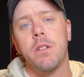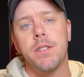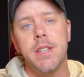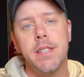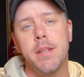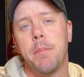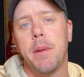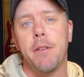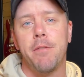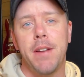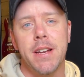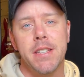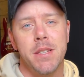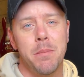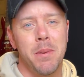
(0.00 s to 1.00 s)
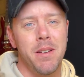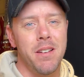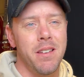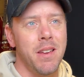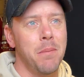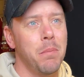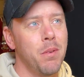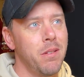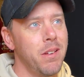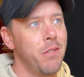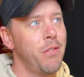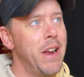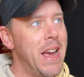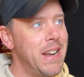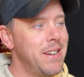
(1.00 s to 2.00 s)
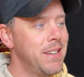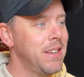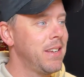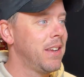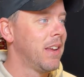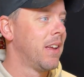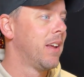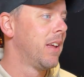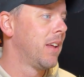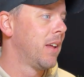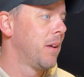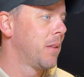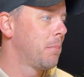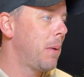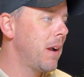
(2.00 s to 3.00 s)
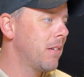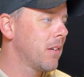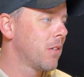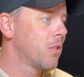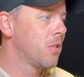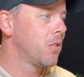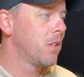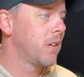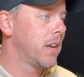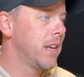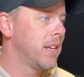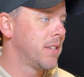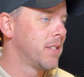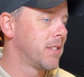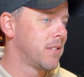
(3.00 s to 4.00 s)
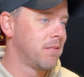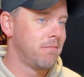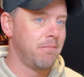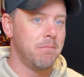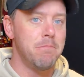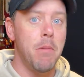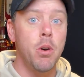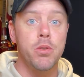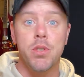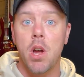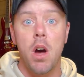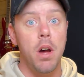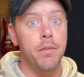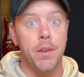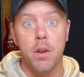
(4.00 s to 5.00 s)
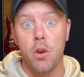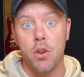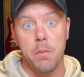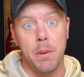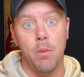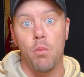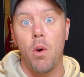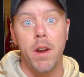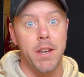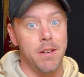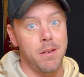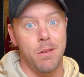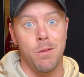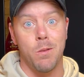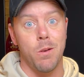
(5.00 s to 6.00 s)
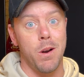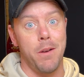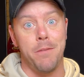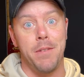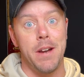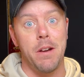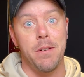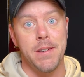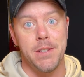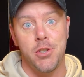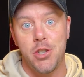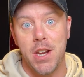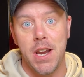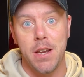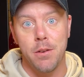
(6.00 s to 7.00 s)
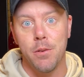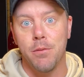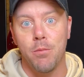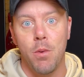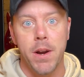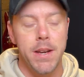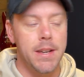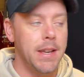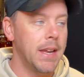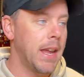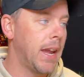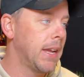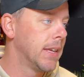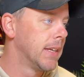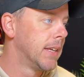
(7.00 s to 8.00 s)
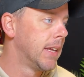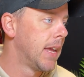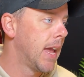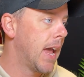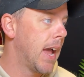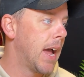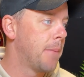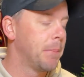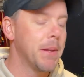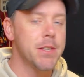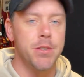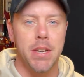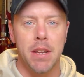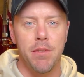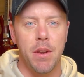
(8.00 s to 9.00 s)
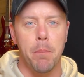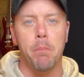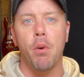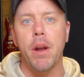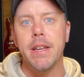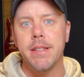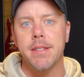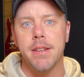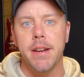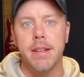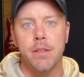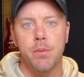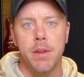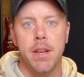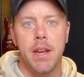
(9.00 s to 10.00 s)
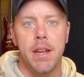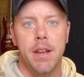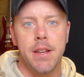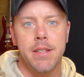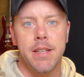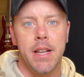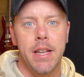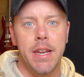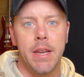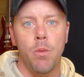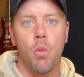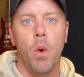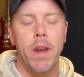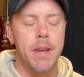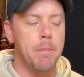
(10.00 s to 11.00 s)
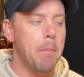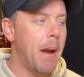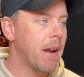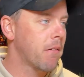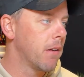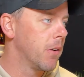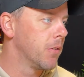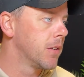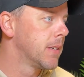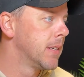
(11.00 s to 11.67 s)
that's a bit of flexibility. But in reality, background color is most often going to be white or a various shade of white, okay? And that's going to give you bright sights with a, a nice clean white background.